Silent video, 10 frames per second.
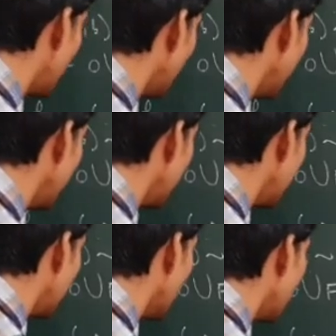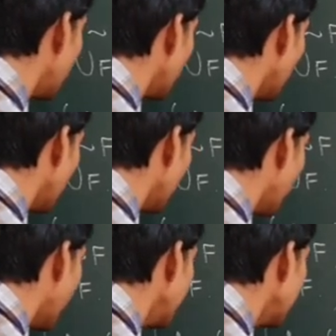to be equal to
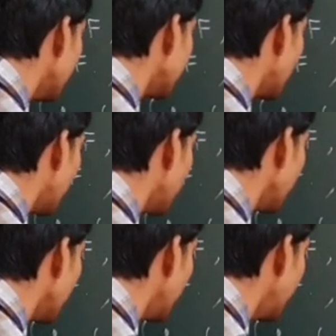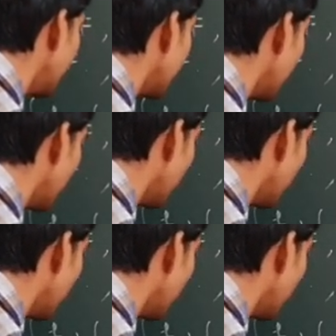minus of integral